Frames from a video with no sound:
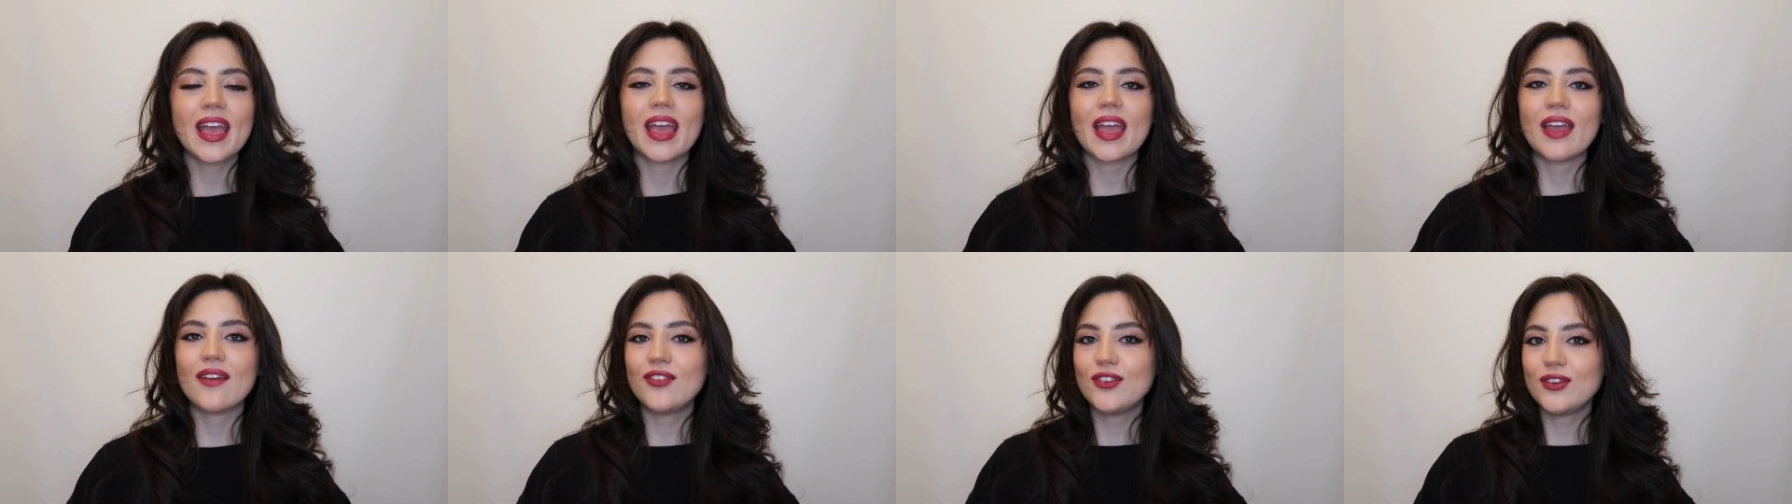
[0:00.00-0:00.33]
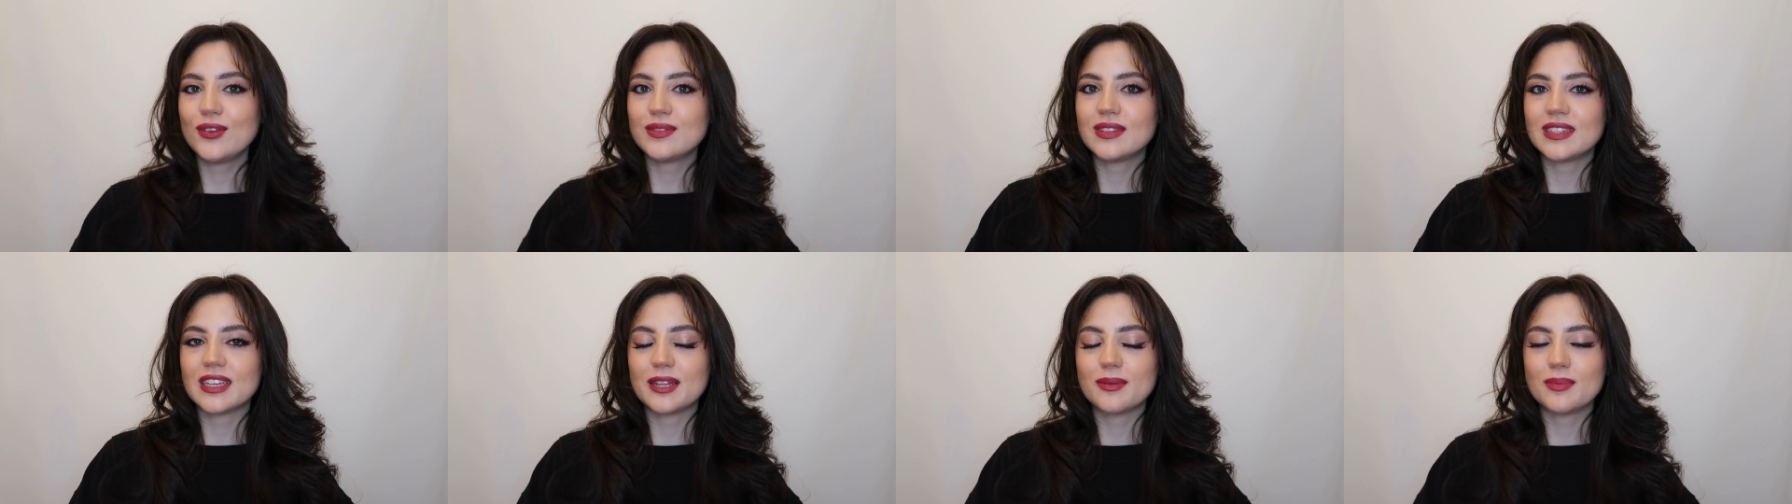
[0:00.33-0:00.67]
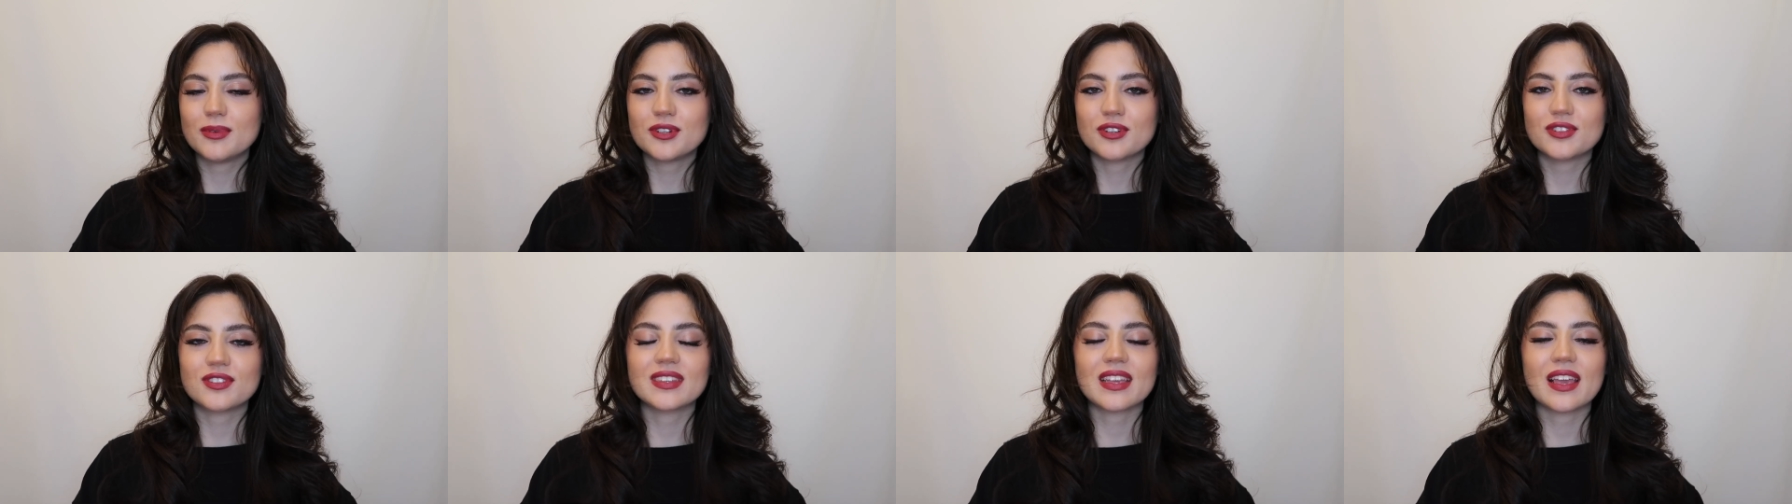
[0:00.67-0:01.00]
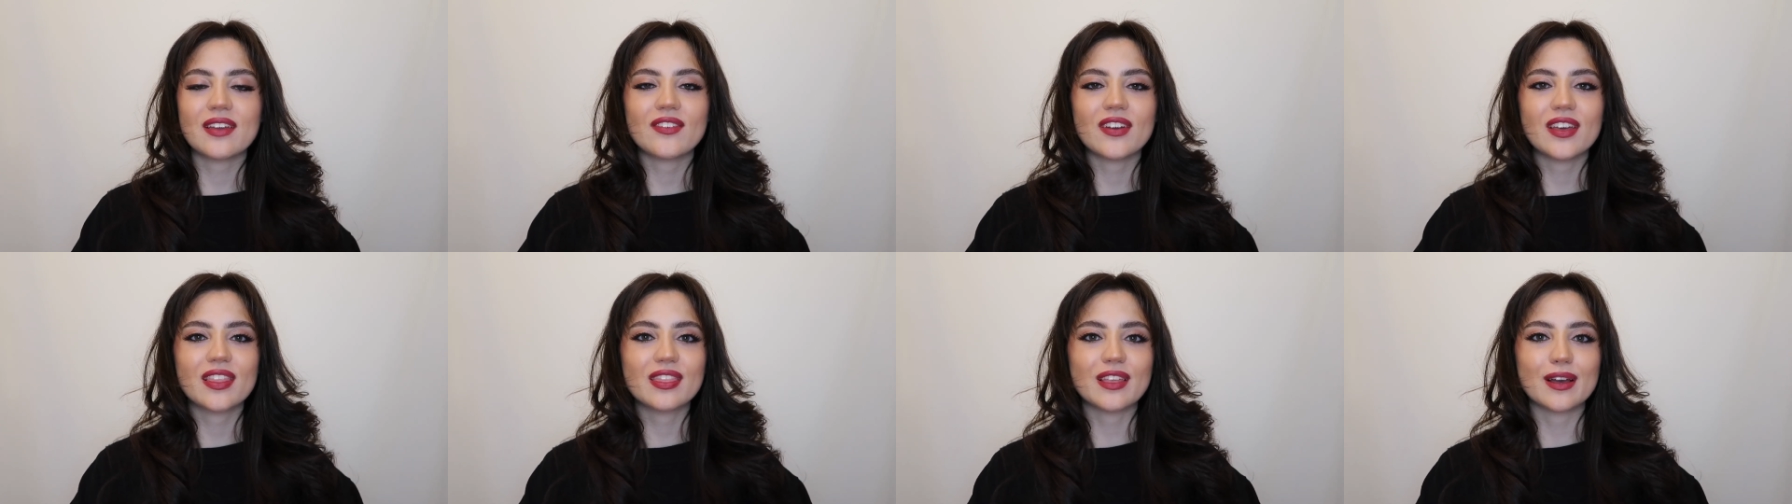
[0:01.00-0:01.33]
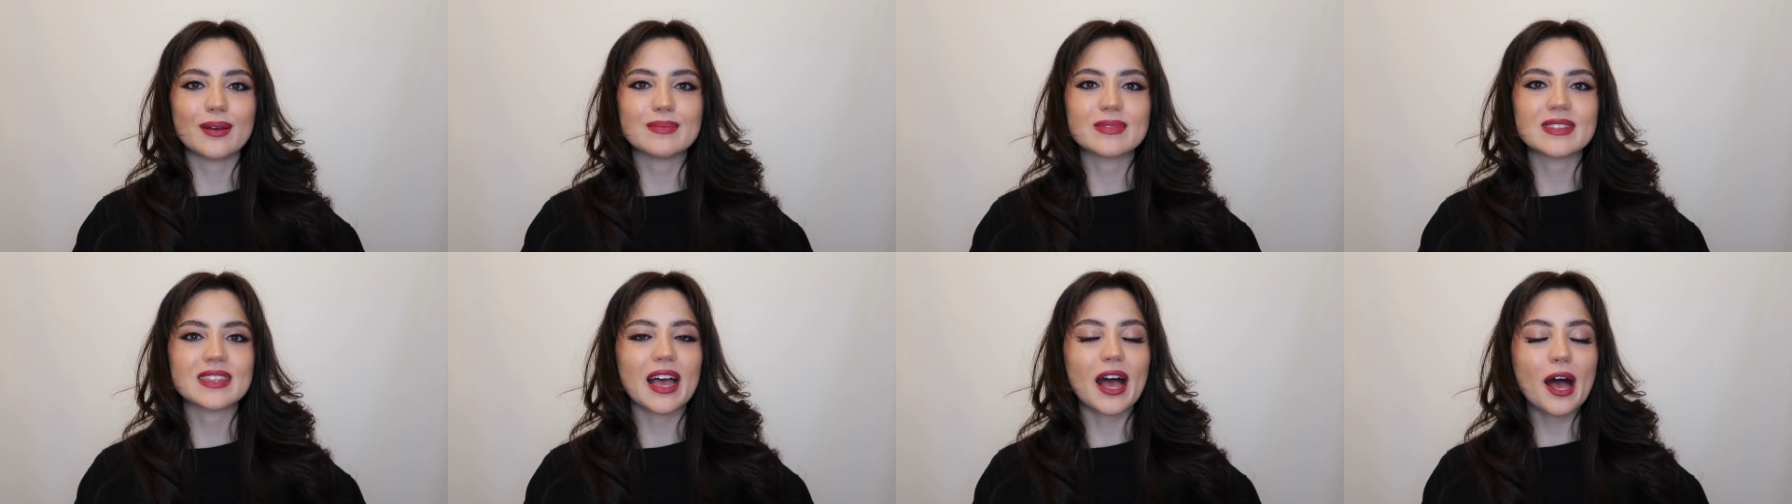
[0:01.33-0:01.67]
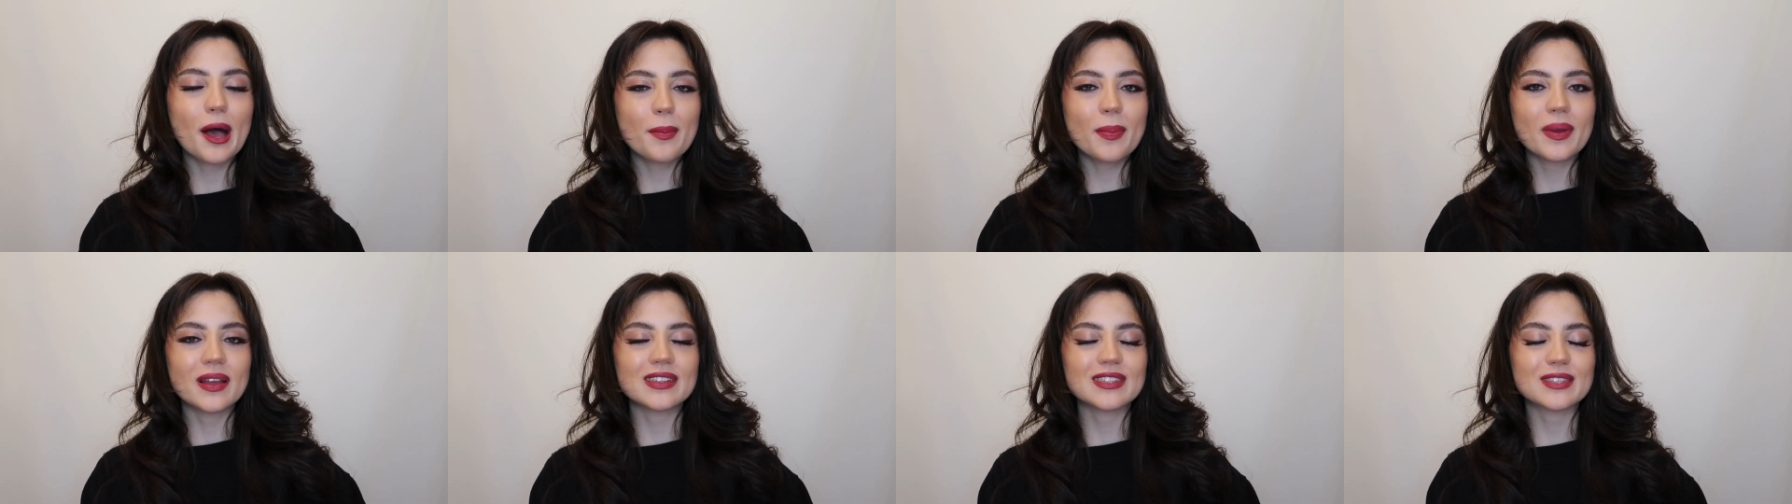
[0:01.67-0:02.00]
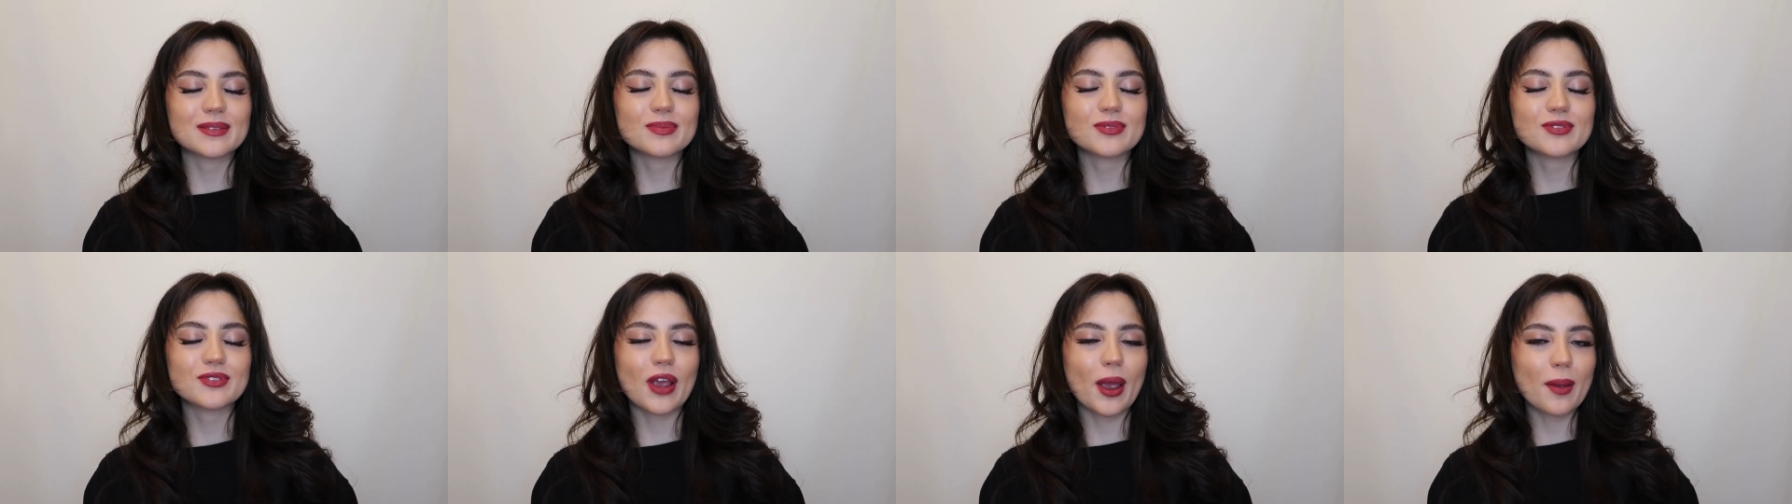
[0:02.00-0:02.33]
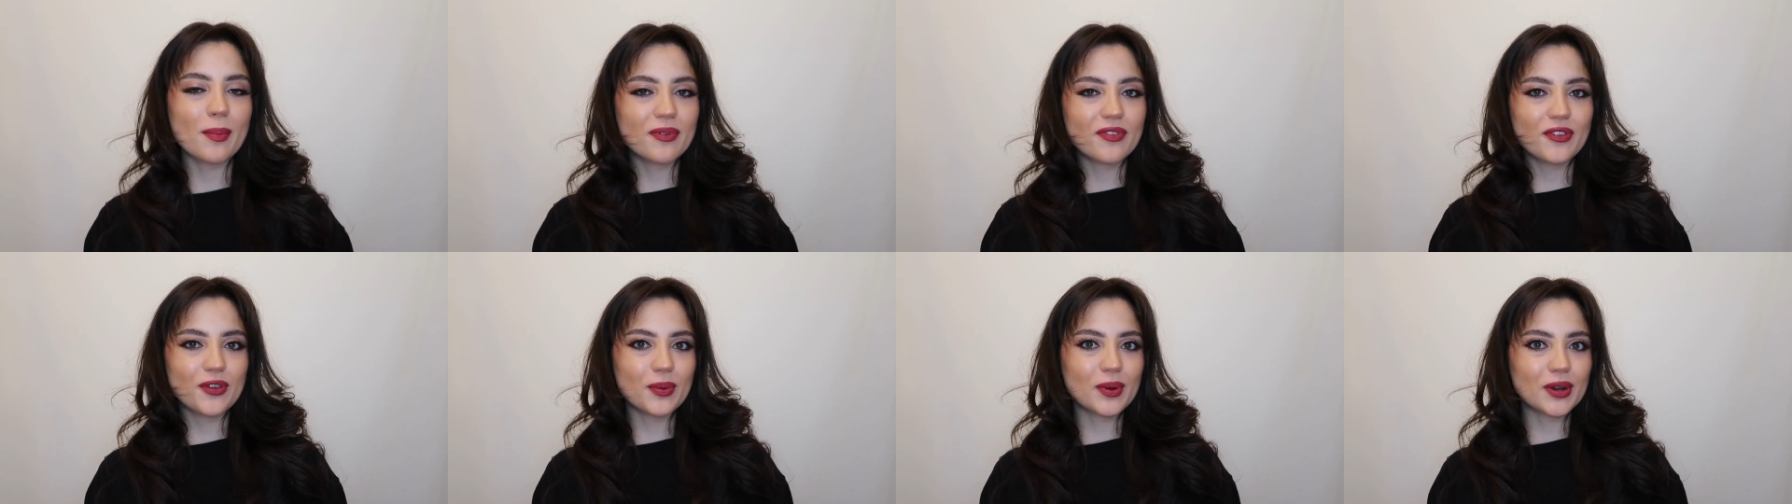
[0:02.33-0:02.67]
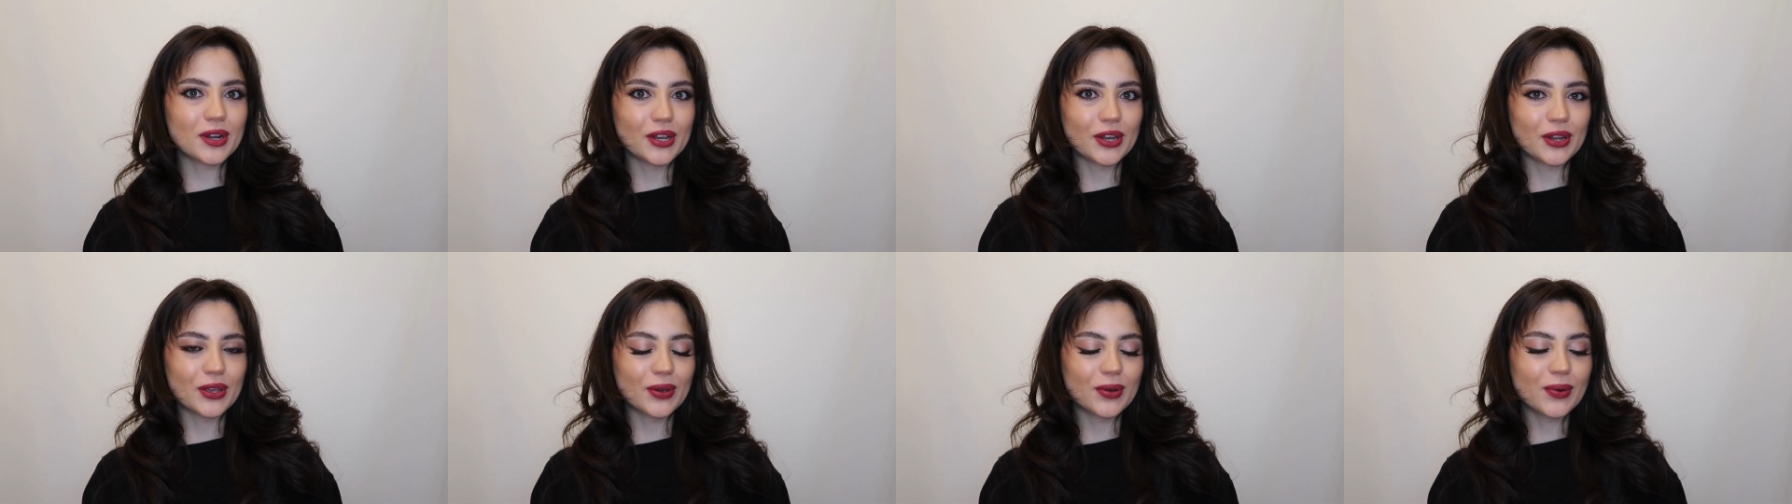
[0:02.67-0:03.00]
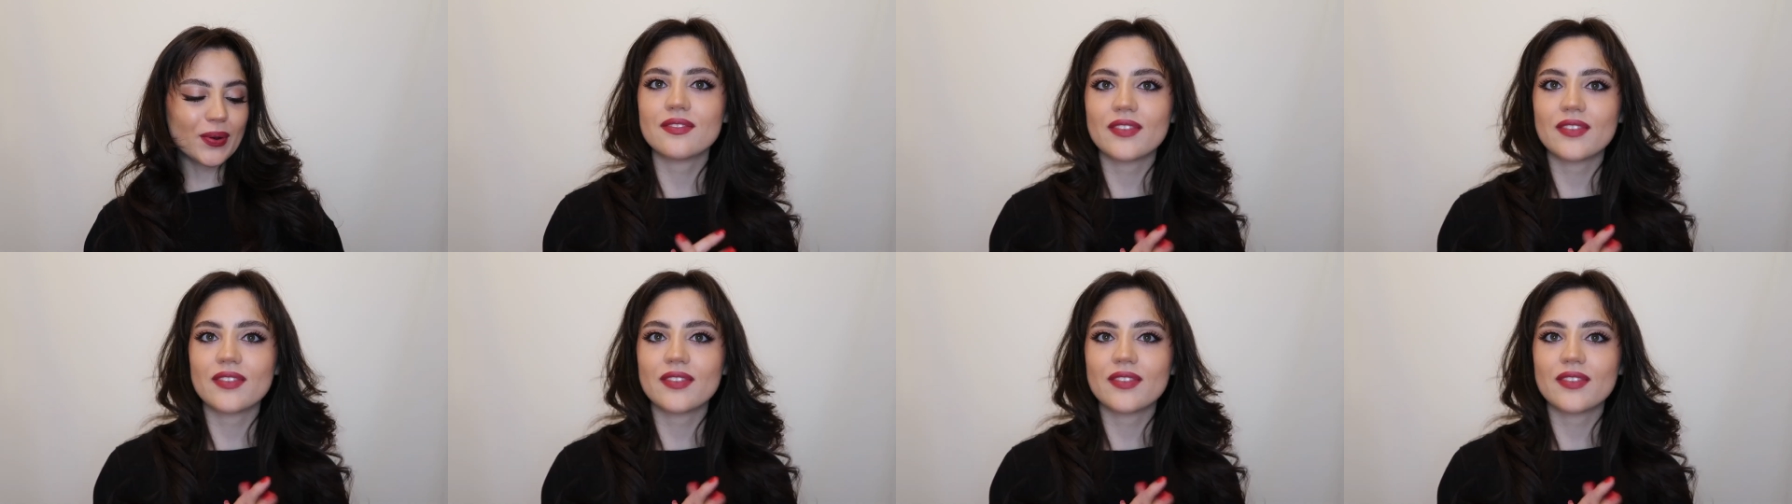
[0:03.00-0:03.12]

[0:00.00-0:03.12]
If you did, be sure to give it a thumbs up and subscribe if you are new.